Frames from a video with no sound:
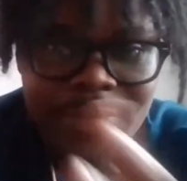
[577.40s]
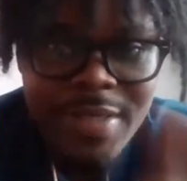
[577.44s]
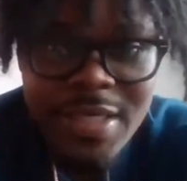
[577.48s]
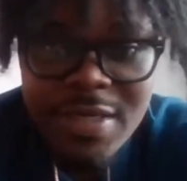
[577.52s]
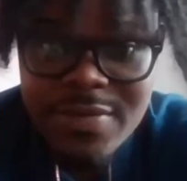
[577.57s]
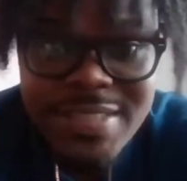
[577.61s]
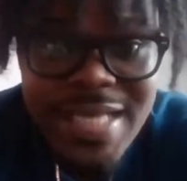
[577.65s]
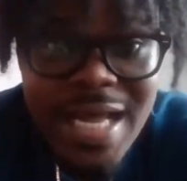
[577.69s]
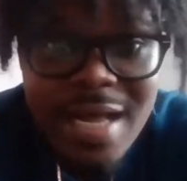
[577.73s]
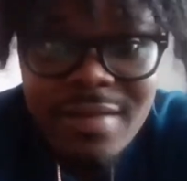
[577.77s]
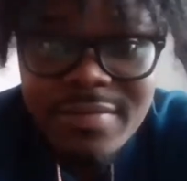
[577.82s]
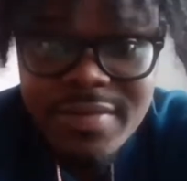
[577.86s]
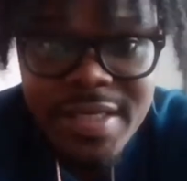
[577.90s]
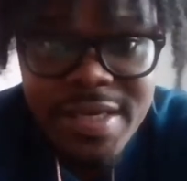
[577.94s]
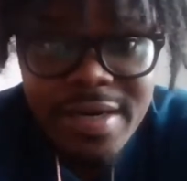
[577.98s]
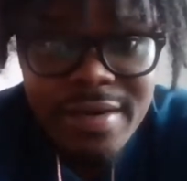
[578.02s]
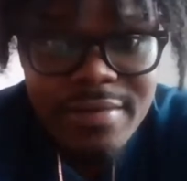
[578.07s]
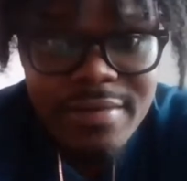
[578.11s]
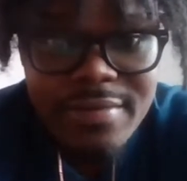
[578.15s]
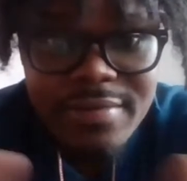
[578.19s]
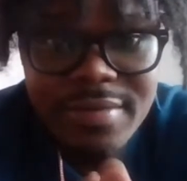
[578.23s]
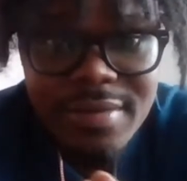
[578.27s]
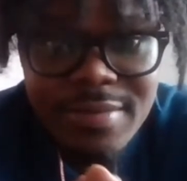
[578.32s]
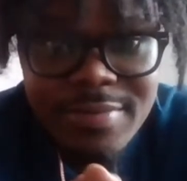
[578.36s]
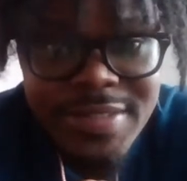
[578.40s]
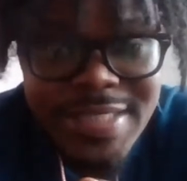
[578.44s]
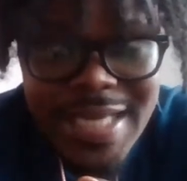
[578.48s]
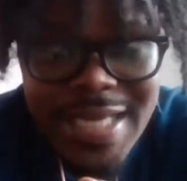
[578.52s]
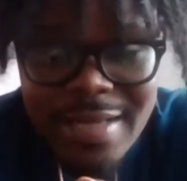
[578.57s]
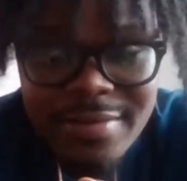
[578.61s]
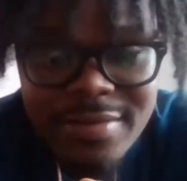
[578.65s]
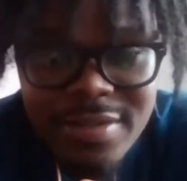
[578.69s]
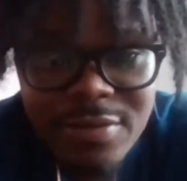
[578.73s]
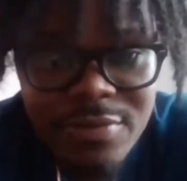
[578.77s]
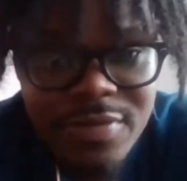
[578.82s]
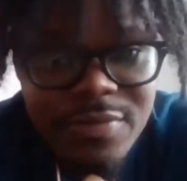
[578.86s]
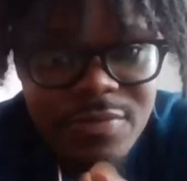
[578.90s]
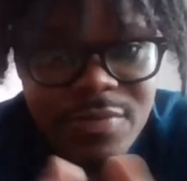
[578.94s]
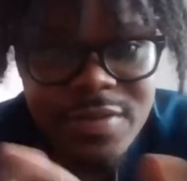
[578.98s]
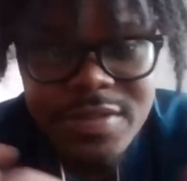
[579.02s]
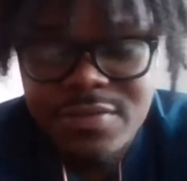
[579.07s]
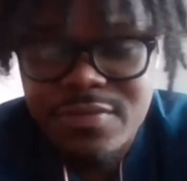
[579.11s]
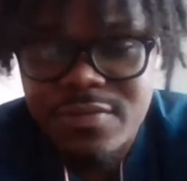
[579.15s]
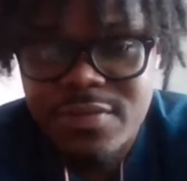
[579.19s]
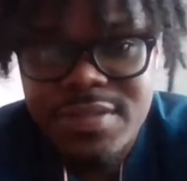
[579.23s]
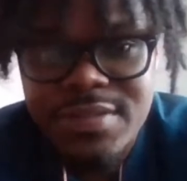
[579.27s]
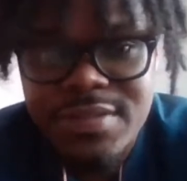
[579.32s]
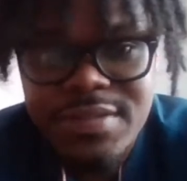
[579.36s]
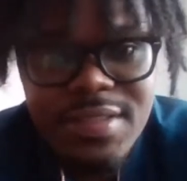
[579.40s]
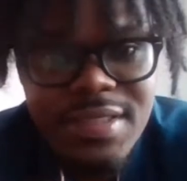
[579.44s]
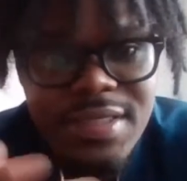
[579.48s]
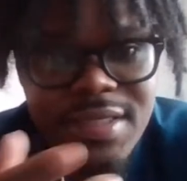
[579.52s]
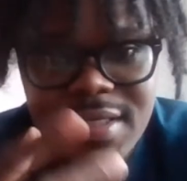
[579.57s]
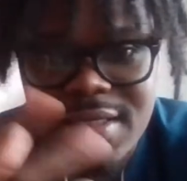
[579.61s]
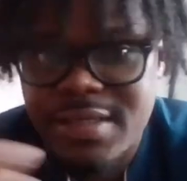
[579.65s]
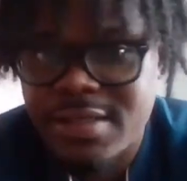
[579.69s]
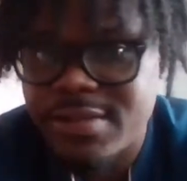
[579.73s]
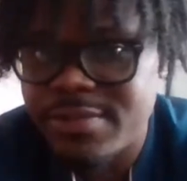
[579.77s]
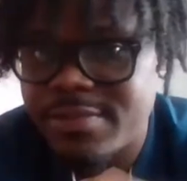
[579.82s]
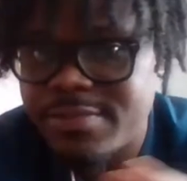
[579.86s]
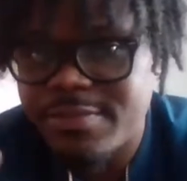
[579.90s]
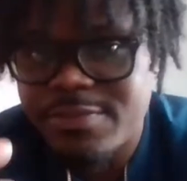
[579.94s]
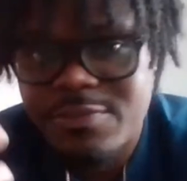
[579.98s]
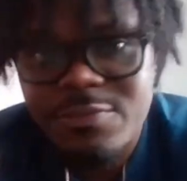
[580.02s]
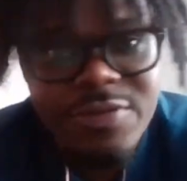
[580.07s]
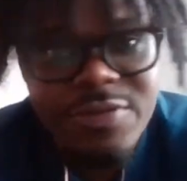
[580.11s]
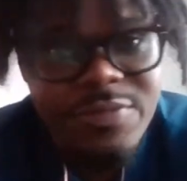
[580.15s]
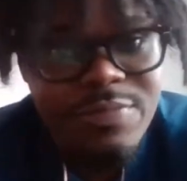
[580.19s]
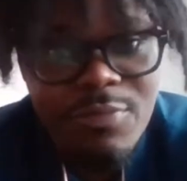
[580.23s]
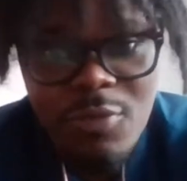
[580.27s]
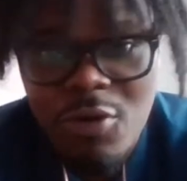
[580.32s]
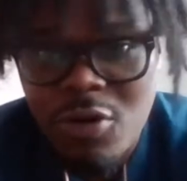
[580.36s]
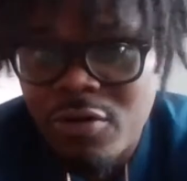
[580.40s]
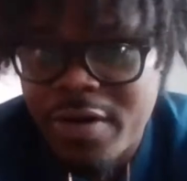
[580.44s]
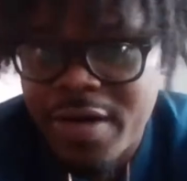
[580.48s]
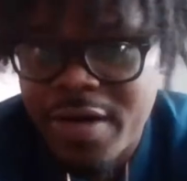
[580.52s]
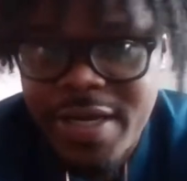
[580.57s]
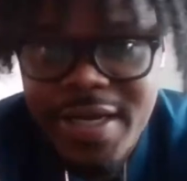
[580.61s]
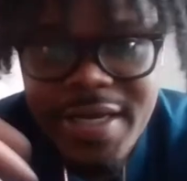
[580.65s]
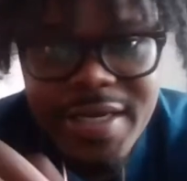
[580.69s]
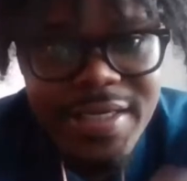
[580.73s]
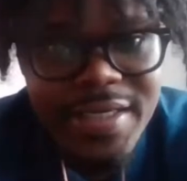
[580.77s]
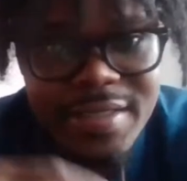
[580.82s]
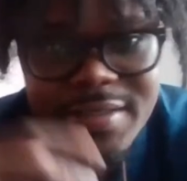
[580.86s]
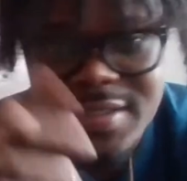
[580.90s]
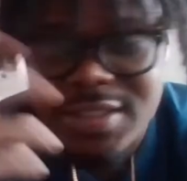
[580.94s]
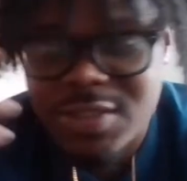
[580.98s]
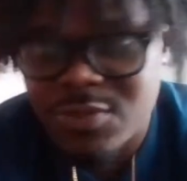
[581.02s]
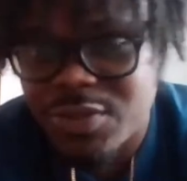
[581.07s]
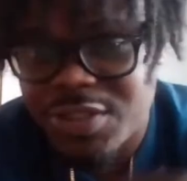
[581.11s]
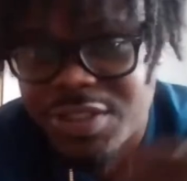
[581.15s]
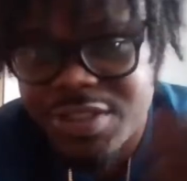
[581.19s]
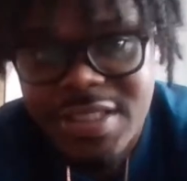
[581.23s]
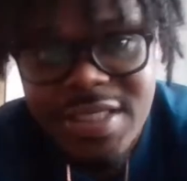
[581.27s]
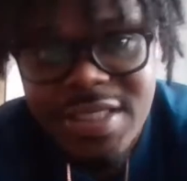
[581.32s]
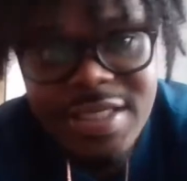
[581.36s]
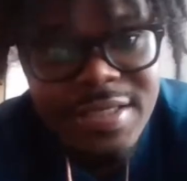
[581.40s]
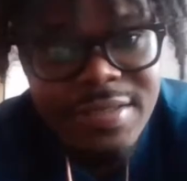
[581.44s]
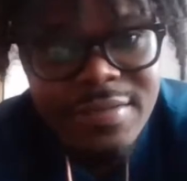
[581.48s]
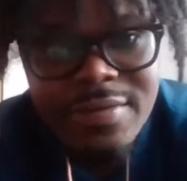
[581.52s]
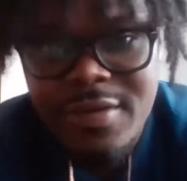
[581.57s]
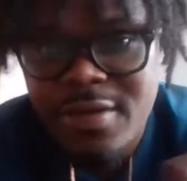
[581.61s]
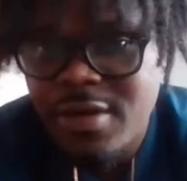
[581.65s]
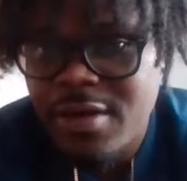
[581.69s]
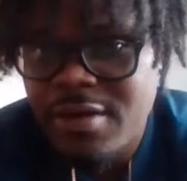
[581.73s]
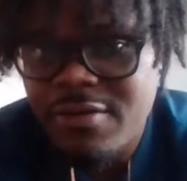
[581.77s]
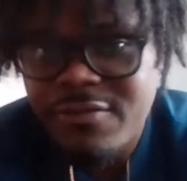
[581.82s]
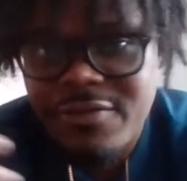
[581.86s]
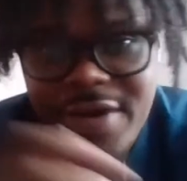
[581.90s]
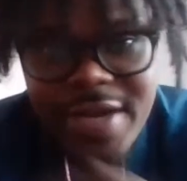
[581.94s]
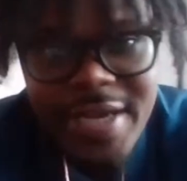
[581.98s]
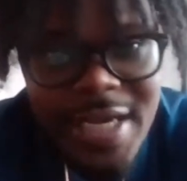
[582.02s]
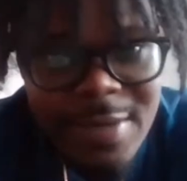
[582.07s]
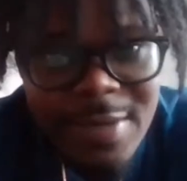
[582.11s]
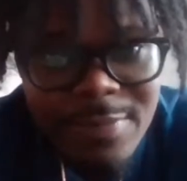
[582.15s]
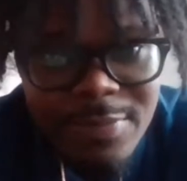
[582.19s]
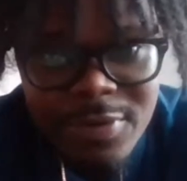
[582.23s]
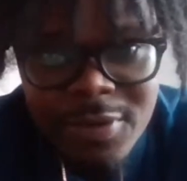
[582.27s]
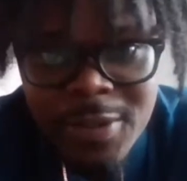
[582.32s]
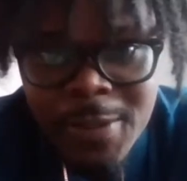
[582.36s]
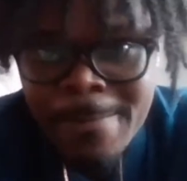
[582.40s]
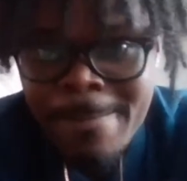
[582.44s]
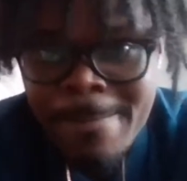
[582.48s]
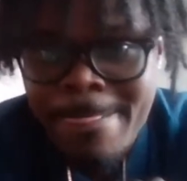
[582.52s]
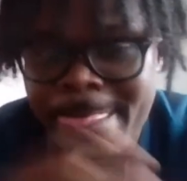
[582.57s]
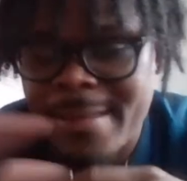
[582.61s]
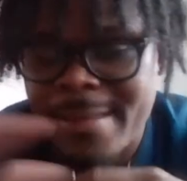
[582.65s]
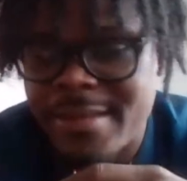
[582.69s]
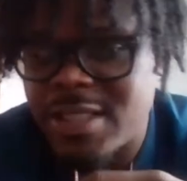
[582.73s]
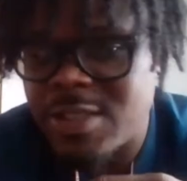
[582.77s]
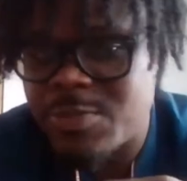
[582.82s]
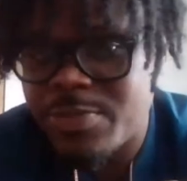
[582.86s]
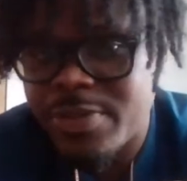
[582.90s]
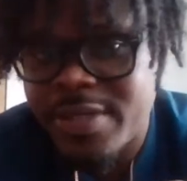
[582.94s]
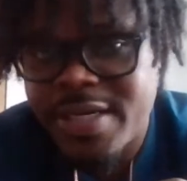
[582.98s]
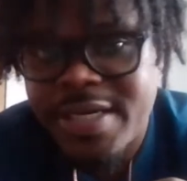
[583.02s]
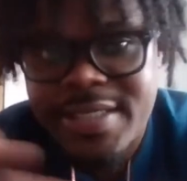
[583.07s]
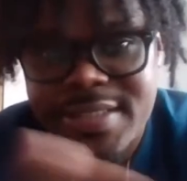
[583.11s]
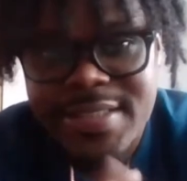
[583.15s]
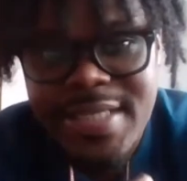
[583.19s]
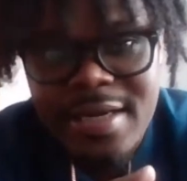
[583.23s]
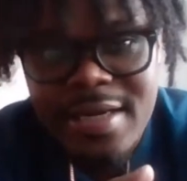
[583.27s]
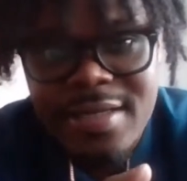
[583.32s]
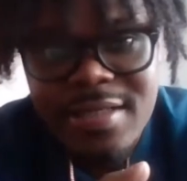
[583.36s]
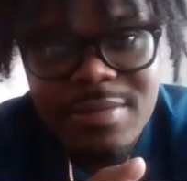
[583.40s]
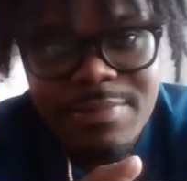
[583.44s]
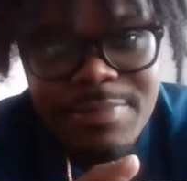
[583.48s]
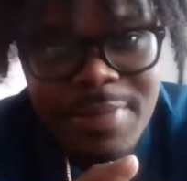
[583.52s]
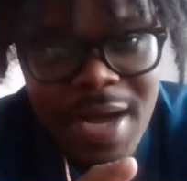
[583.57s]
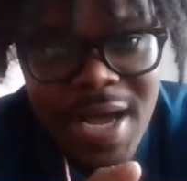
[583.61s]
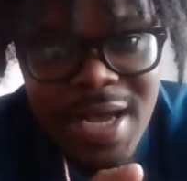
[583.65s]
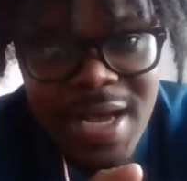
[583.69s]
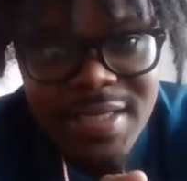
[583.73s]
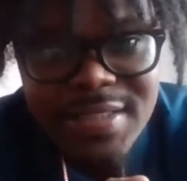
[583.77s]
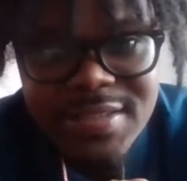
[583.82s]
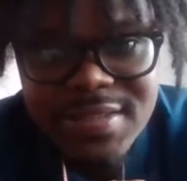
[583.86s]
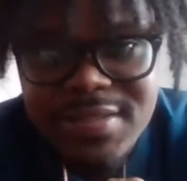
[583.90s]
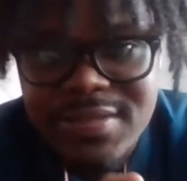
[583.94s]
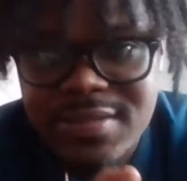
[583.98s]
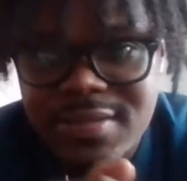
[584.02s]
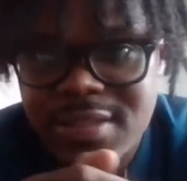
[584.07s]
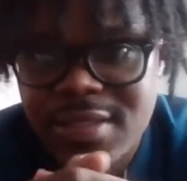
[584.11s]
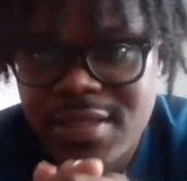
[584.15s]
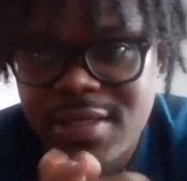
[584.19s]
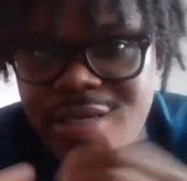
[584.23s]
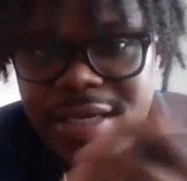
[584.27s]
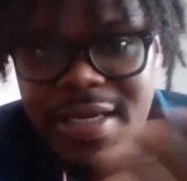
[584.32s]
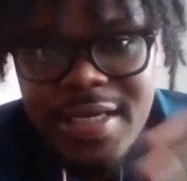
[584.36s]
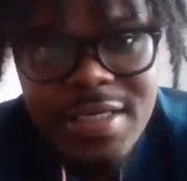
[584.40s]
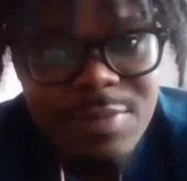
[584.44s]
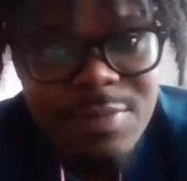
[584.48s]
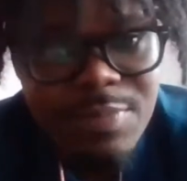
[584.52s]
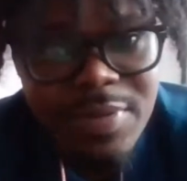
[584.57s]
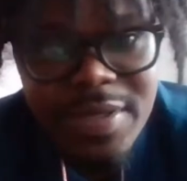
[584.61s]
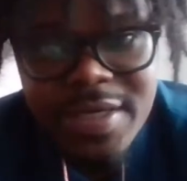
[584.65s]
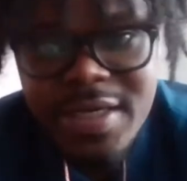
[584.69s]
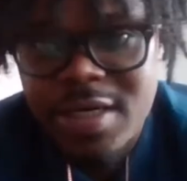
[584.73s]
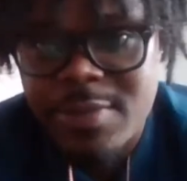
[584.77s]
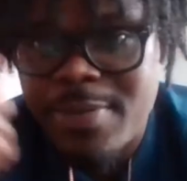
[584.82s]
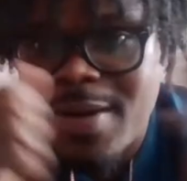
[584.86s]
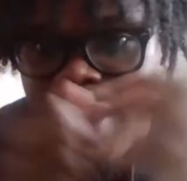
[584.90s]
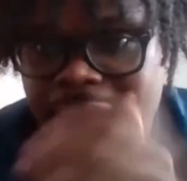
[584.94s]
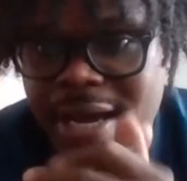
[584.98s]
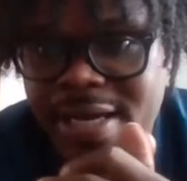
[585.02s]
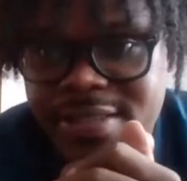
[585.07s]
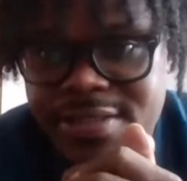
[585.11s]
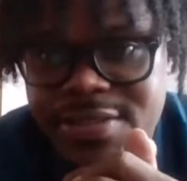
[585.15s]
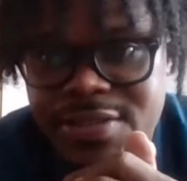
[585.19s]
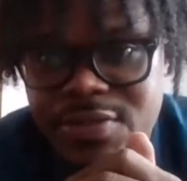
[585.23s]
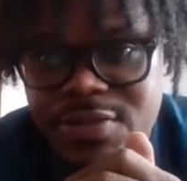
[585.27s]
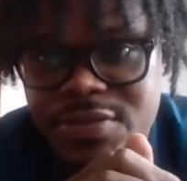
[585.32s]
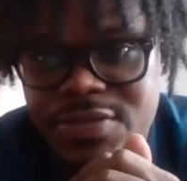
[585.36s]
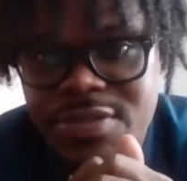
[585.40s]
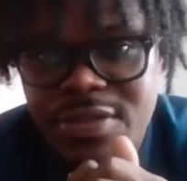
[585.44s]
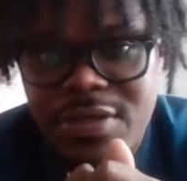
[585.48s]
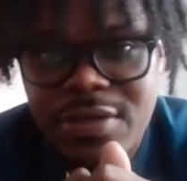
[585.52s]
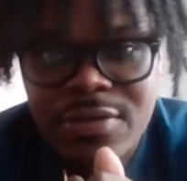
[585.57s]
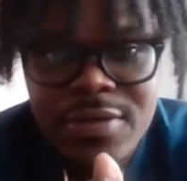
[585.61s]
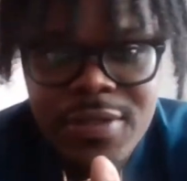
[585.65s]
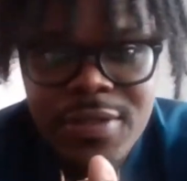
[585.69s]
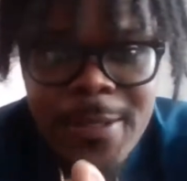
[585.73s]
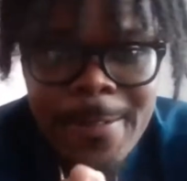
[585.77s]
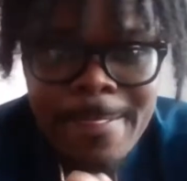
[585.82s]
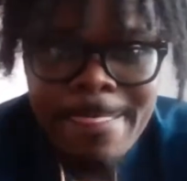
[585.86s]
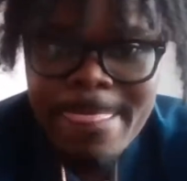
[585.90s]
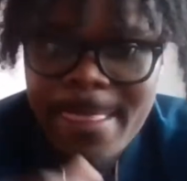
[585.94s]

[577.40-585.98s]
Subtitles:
he was out there. He's out there with Morag and switching in for Abram. And he's playing down in the box and he's playing up high too. So